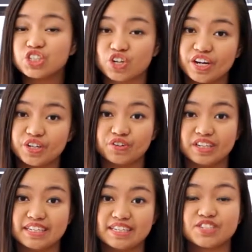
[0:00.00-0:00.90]
the dry
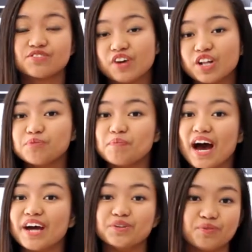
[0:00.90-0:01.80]
ingredients followed
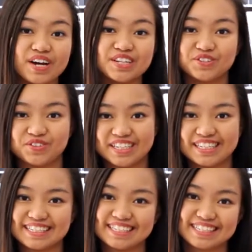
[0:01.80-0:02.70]
by the wet
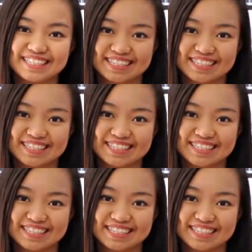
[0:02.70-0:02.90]
ingredients.